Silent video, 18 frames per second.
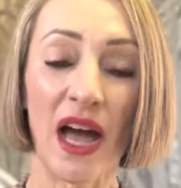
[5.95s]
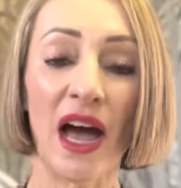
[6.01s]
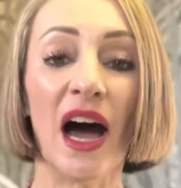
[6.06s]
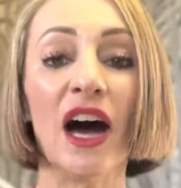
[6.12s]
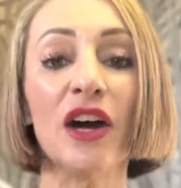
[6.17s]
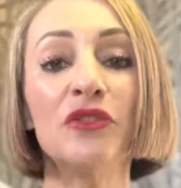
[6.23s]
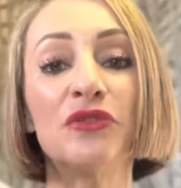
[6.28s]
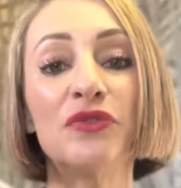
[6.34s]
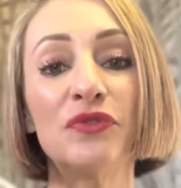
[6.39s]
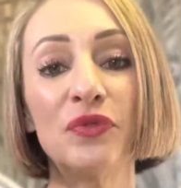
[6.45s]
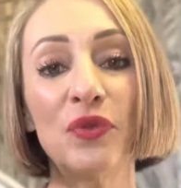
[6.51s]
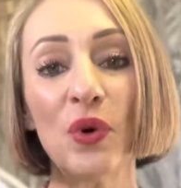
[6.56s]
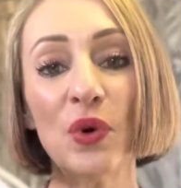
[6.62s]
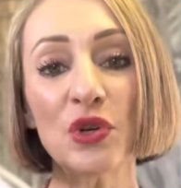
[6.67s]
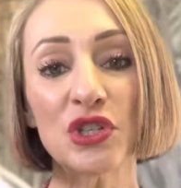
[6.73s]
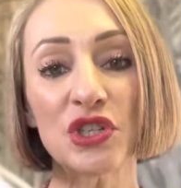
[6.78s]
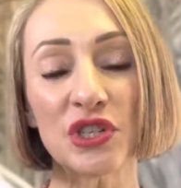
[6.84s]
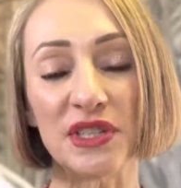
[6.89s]

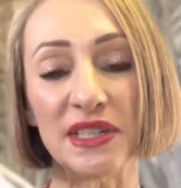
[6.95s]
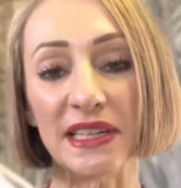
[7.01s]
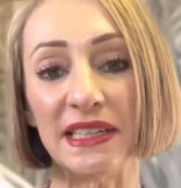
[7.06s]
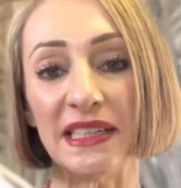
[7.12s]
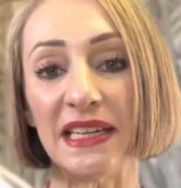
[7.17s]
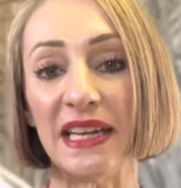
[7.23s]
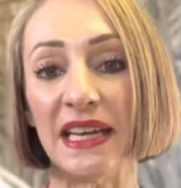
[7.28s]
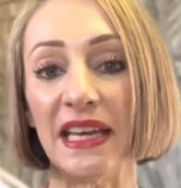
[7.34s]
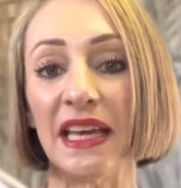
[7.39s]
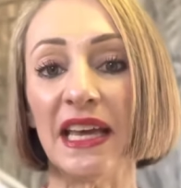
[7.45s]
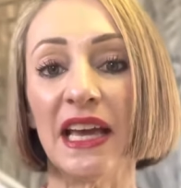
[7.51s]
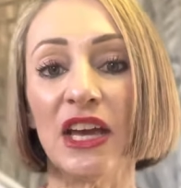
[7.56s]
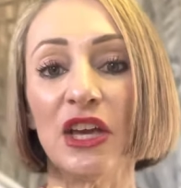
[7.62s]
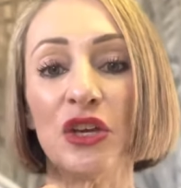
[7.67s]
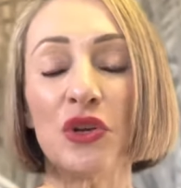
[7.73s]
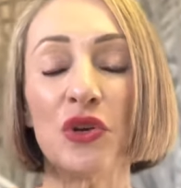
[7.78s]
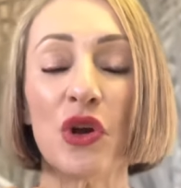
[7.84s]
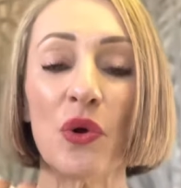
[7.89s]
Unfortunately,
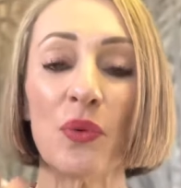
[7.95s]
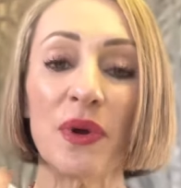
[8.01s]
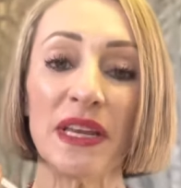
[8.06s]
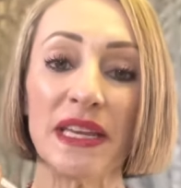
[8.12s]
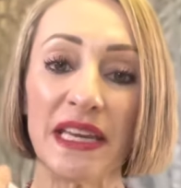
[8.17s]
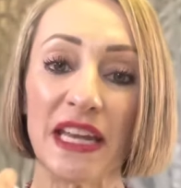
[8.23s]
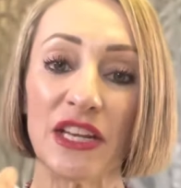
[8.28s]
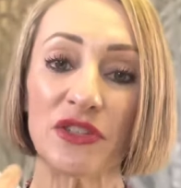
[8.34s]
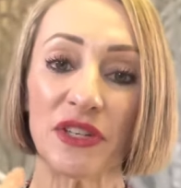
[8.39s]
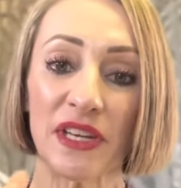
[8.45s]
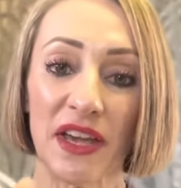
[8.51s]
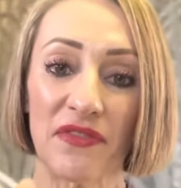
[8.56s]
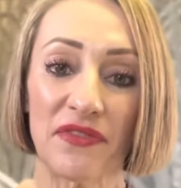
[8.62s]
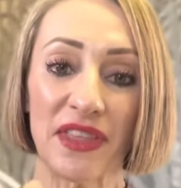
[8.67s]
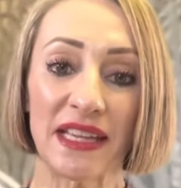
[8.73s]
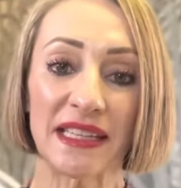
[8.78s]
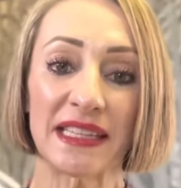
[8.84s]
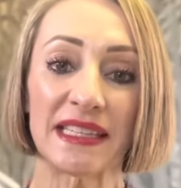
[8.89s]
you know, we need to give
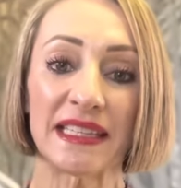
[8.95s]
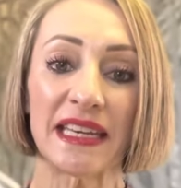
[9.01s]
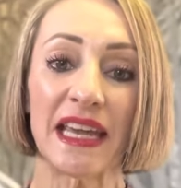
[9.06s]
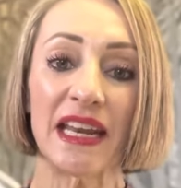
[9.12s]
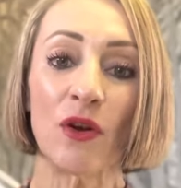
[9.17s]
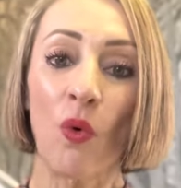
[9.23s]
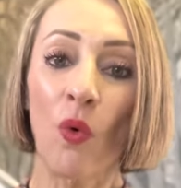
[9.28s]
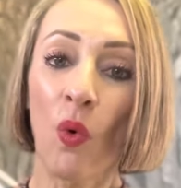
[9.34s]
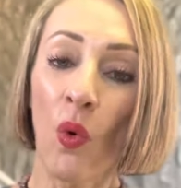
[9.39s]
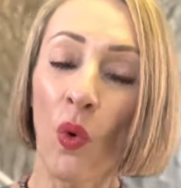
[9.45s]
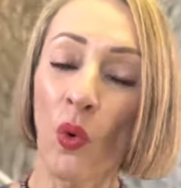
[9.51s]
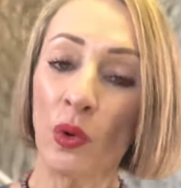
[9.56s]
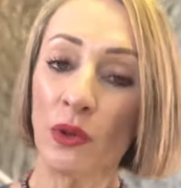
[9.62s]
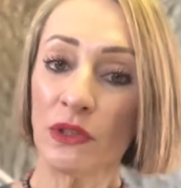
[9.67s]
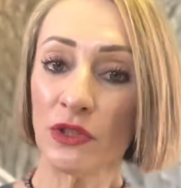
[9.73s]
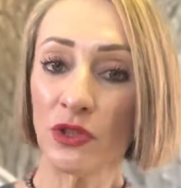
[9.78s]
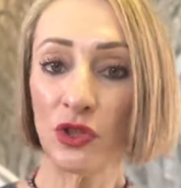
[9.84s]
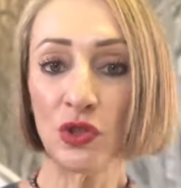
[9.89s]
that skin all
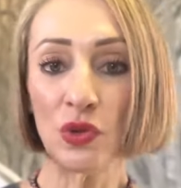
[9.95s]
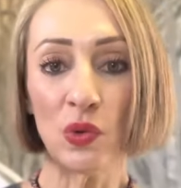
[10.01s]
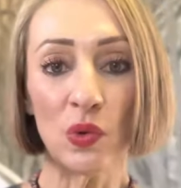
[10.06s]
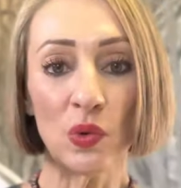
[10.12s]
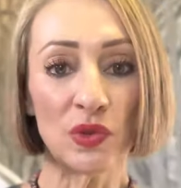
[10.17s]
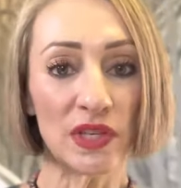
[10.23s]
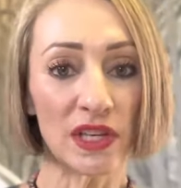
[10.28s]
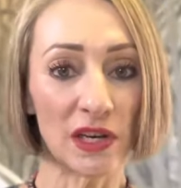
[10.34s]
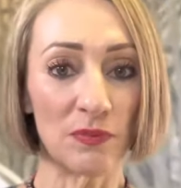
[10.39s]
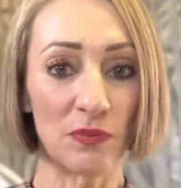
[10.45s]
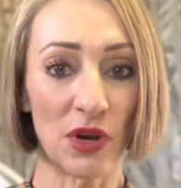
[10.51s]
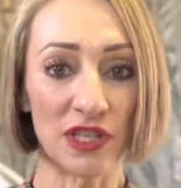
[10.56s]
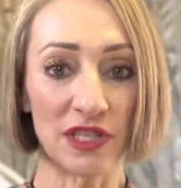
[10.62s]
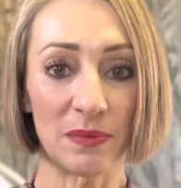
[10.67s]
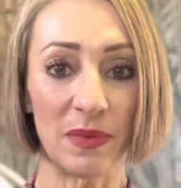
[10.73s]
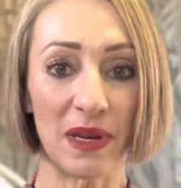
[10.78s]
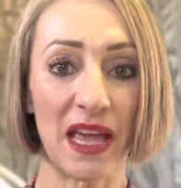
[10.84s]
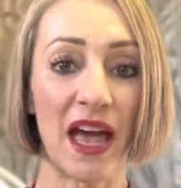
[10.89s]
the tools it can
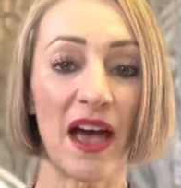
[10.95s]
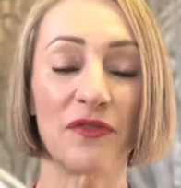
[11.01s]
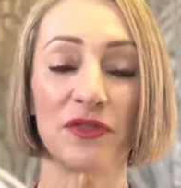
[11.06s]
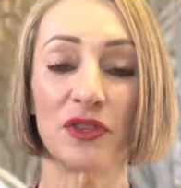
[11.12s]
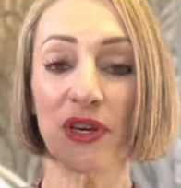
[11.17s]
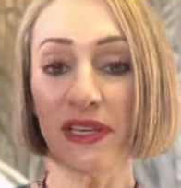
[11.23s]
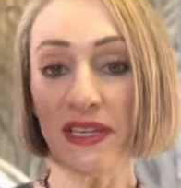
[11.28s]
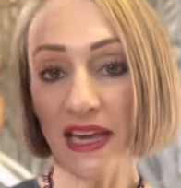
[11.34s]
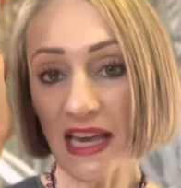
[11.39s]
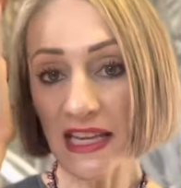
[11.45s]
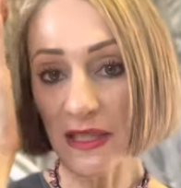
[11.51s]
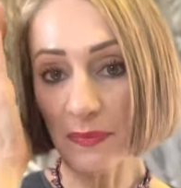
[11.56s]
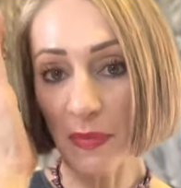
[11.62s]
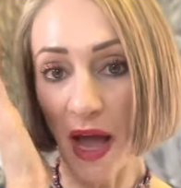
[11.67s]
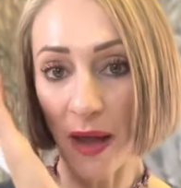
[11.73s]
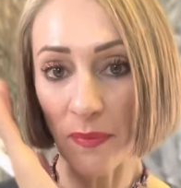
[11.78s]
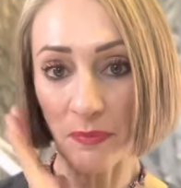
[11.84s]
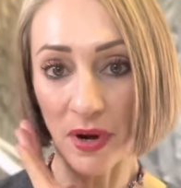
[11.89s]
possibly have. So yes,
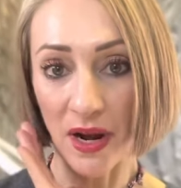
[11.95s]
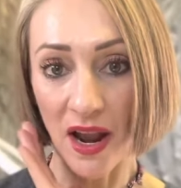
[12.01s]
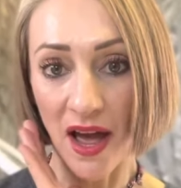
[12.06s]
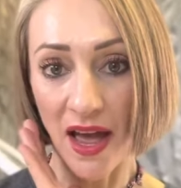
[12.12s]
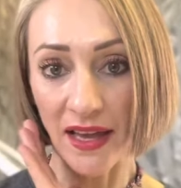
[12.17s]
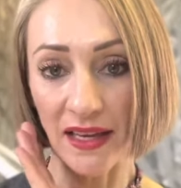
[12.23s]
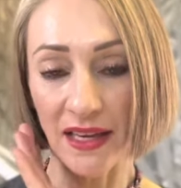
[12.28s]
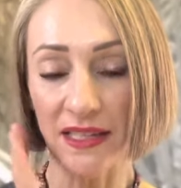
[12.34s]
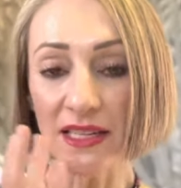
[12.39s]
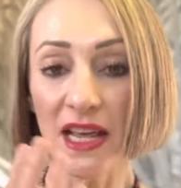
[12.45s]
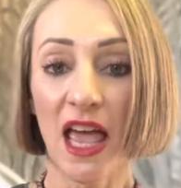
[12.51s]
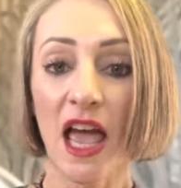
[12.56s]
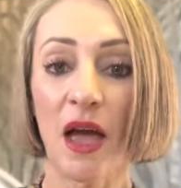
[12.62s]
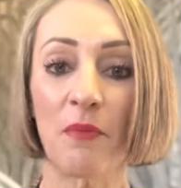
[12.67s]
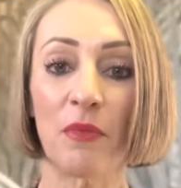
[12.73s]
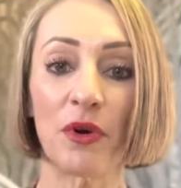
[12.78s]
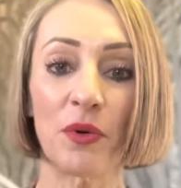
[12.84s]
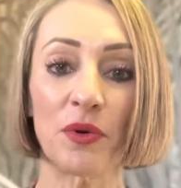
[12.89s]
by applying it,
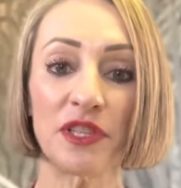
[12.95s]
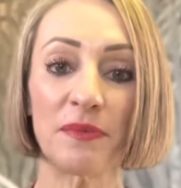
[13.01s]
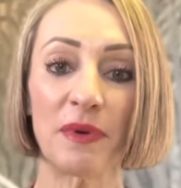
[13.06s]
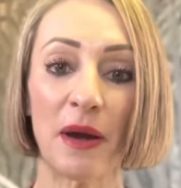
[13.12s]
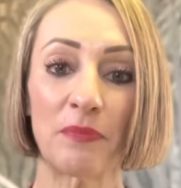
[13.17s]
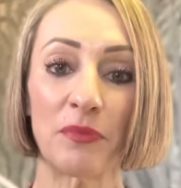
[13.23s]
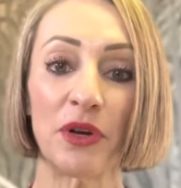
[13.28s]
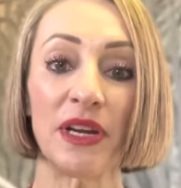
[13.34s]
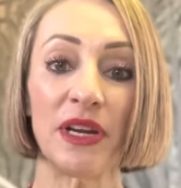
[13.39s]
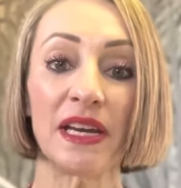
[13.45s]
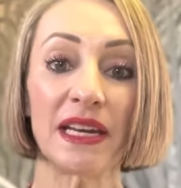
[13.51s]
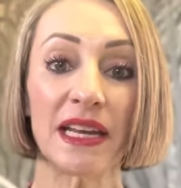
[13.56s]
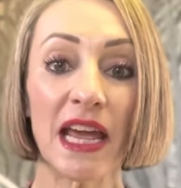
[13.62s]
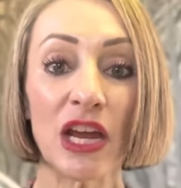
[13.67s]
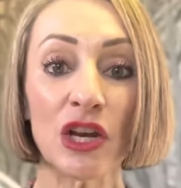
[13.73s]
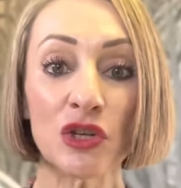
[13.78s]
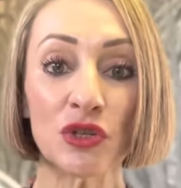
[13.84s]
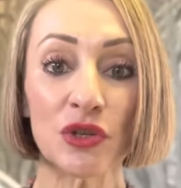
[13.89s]
but also by putting it
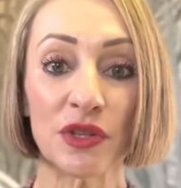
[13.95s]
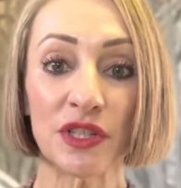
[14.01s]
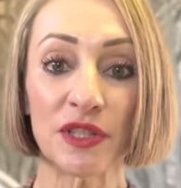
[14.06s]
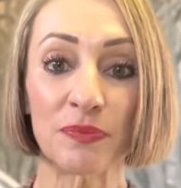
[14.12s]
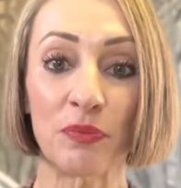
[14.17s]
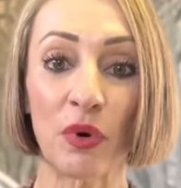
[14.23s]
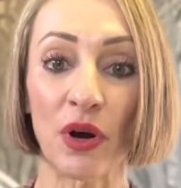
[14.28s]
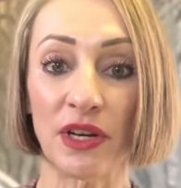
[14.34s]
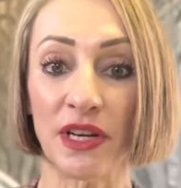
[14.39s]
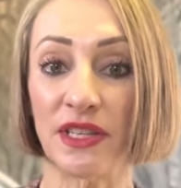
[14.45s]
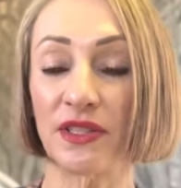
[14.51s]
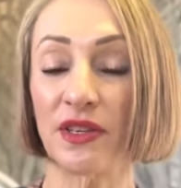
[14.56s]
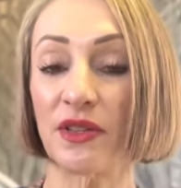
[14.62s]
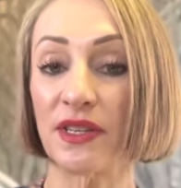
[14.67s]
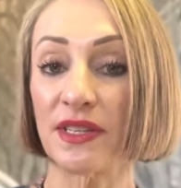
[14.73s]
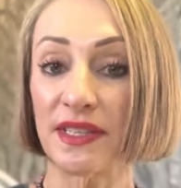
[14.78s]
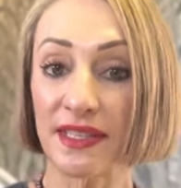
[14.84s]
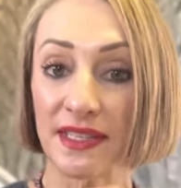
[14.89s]
into this body so
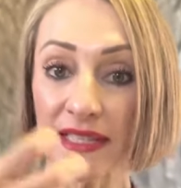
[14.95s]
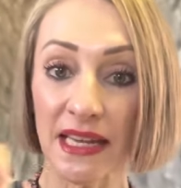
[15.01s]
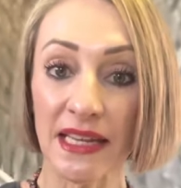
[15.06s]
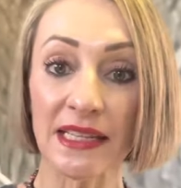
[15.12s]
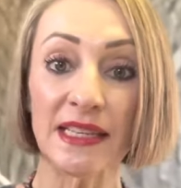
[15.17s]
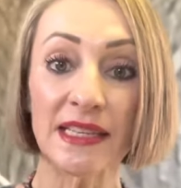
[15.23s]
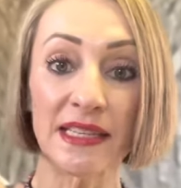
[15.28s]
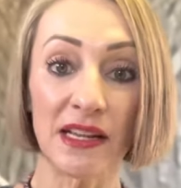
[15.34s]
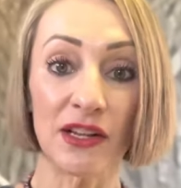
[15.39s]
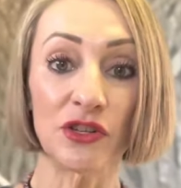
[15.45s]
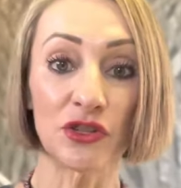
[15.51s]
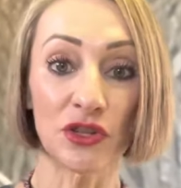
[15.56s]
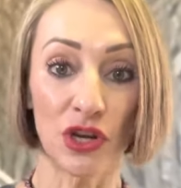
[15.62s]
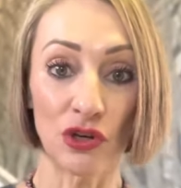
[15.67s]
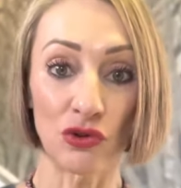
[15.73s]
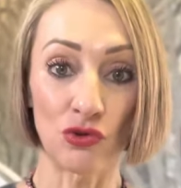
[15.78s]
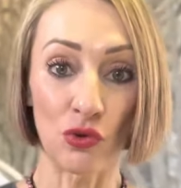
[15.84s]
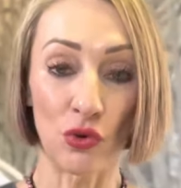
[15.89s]
the skin cells
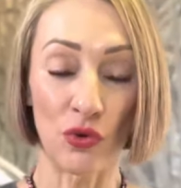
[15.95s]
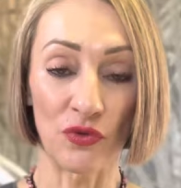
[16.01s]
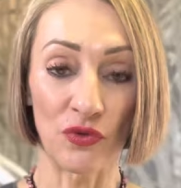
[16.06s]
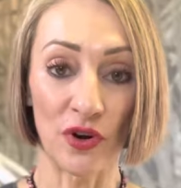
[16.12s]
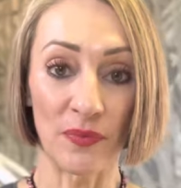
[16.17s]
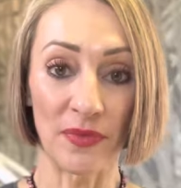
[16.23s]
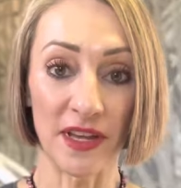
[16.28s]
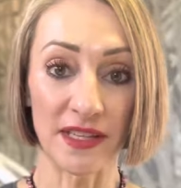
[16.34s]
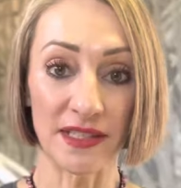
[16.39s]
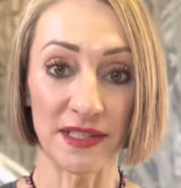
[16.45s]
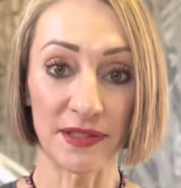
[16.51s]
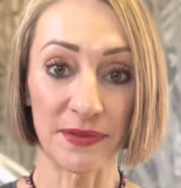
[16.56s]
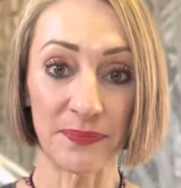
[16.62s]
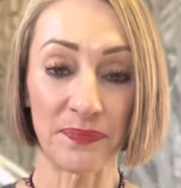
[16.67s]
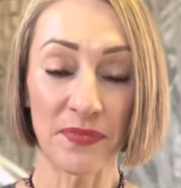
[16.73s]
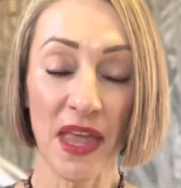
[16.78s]
can draw from this.